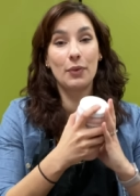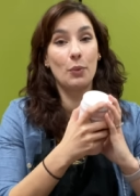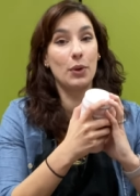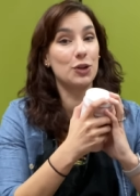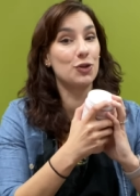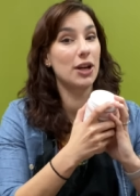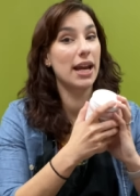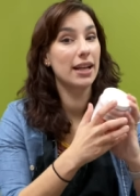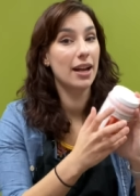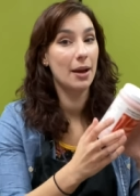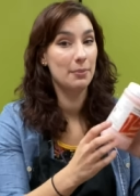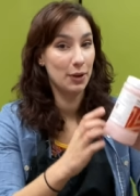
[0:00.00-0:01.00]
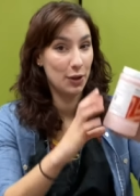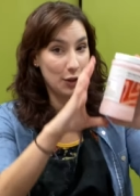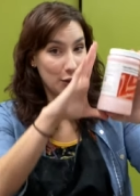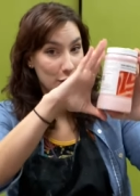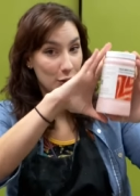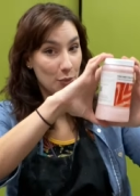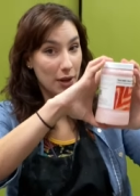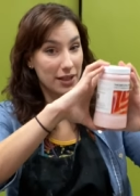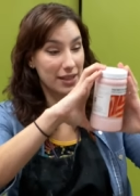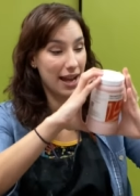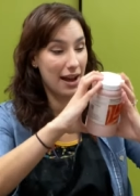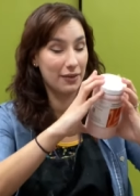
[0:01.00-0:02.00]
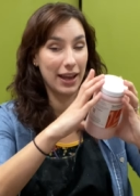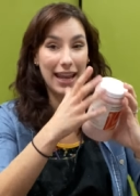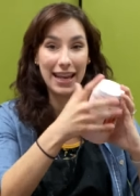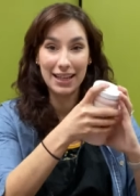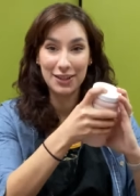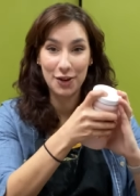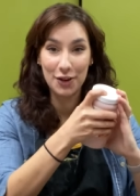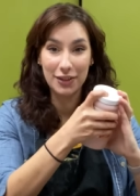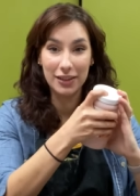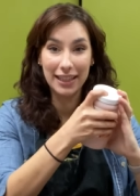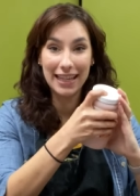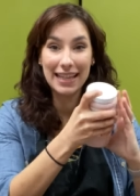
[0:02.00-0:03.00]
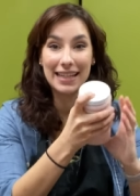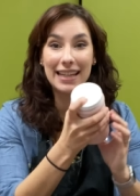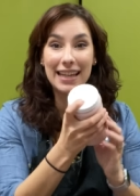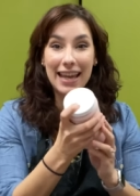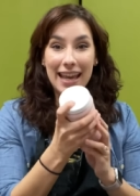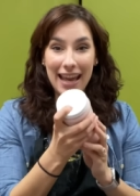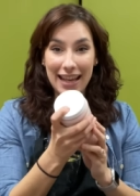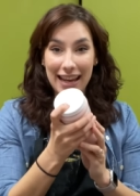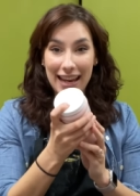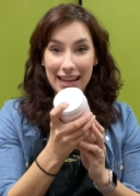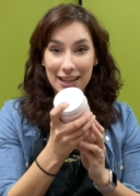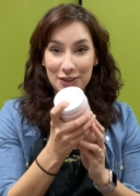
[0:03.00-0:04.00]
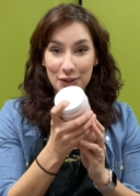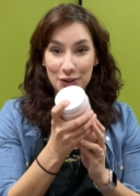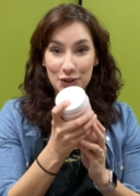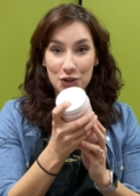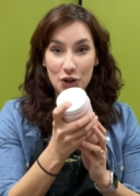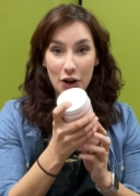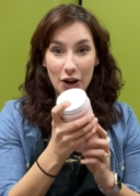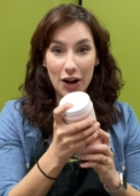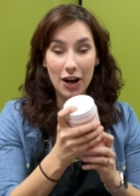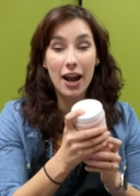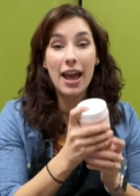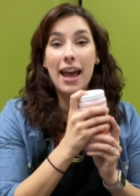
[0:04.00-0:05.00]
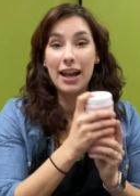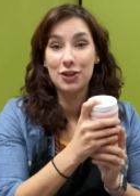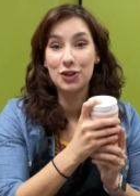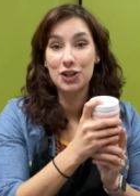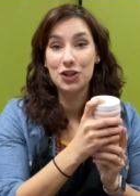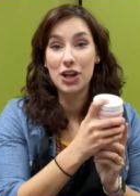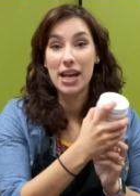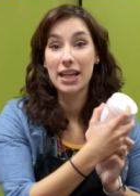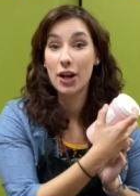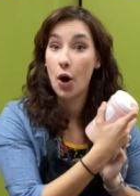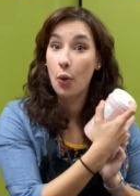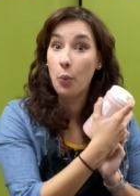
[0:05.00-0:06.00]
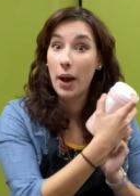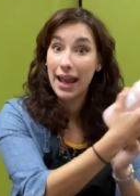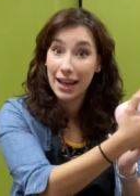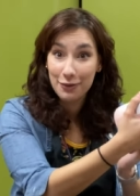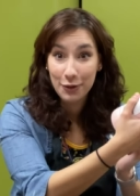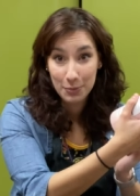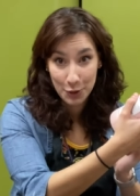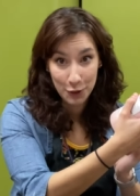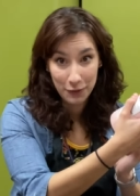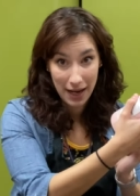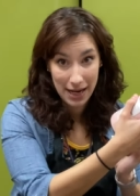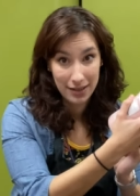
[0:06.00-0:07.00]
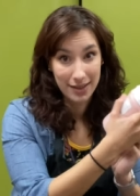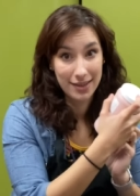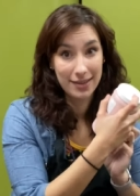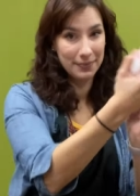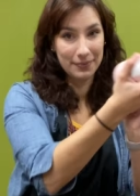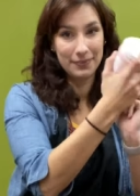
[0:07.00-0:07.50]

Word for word: When you shake it up, you want to have a hand on the lid and a hand on the jar, and you're gonna shake it away from your face.